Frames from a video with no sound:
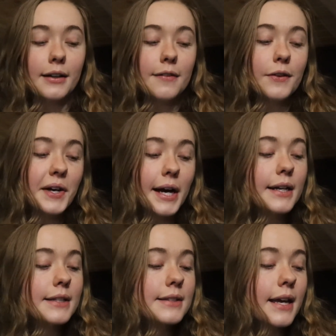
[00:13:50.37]
I love you
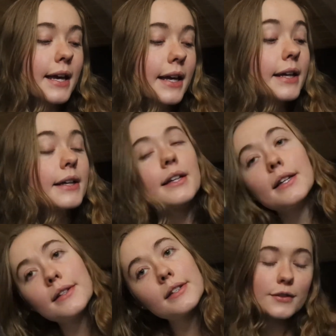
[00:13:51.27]
guys,
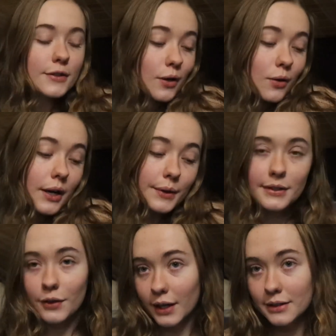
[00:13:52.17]
and so I will
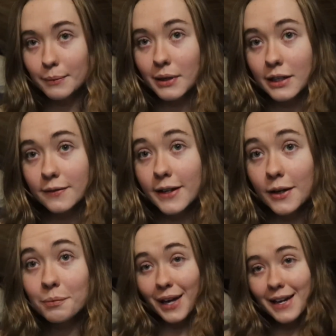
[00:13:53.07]
see you guys in my next video.
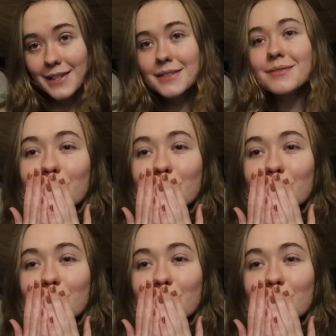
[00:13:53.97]
Bye guys!